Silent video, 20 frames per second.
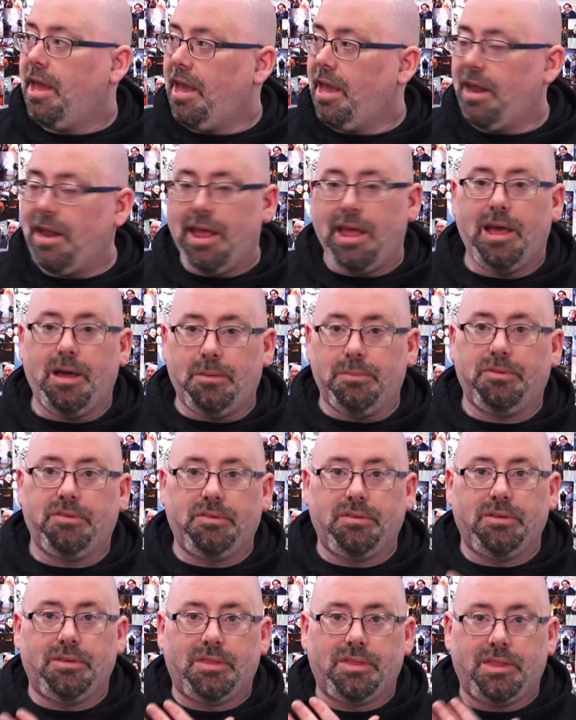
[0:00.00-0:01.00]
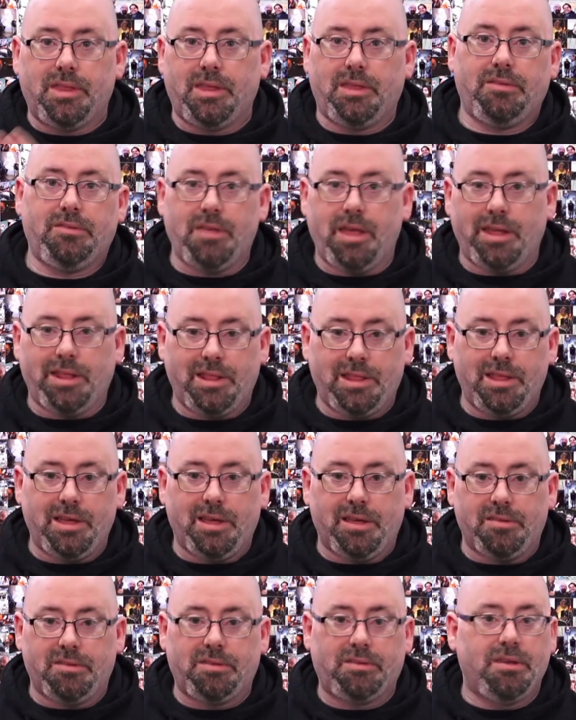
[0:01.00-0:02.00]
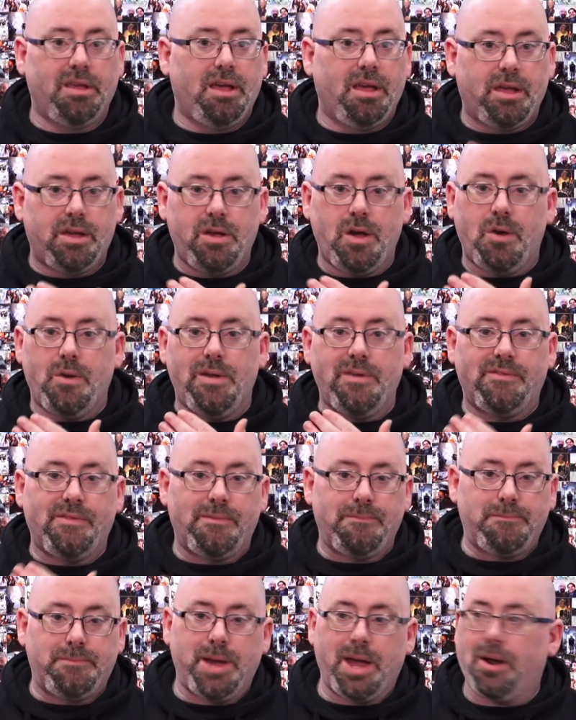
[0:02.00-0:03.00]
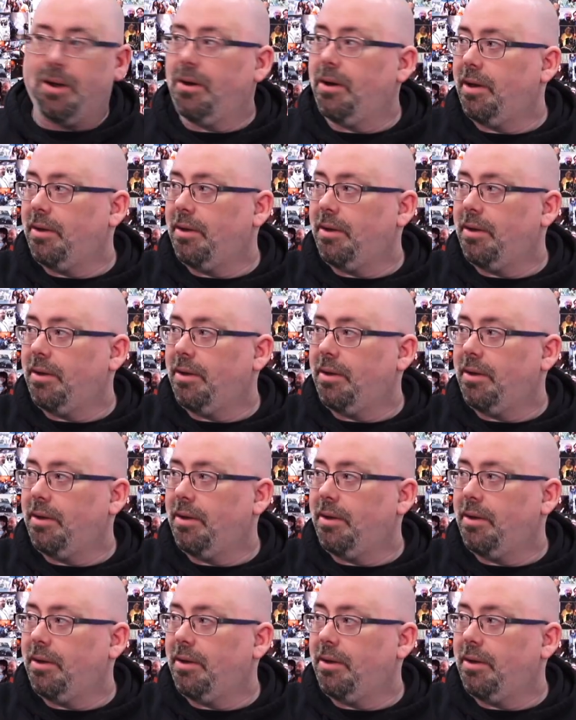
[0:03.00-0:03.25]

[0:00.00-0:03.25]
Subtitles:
it helps things like this go even better.